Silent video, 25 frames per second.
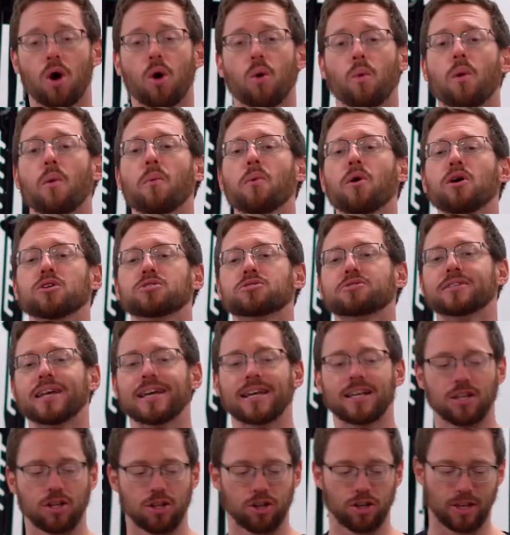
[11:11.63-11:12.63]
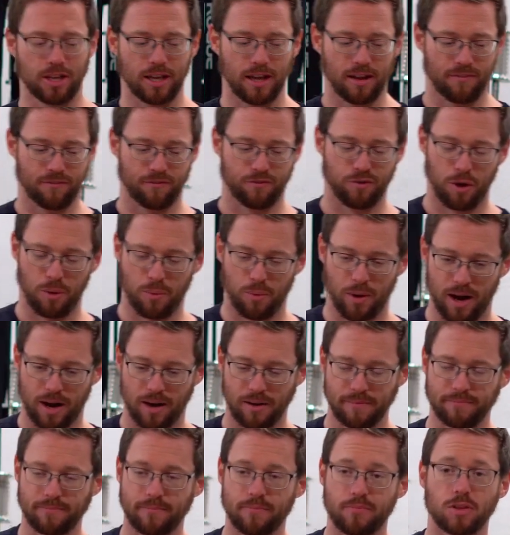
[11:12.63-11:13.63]
When we're also taking a look at
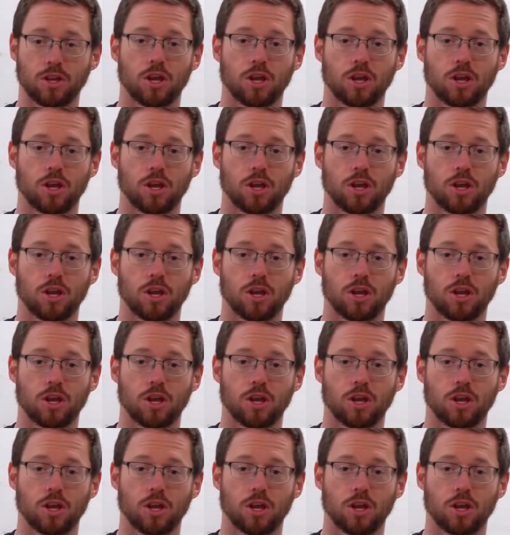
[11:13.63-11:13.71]
footwear,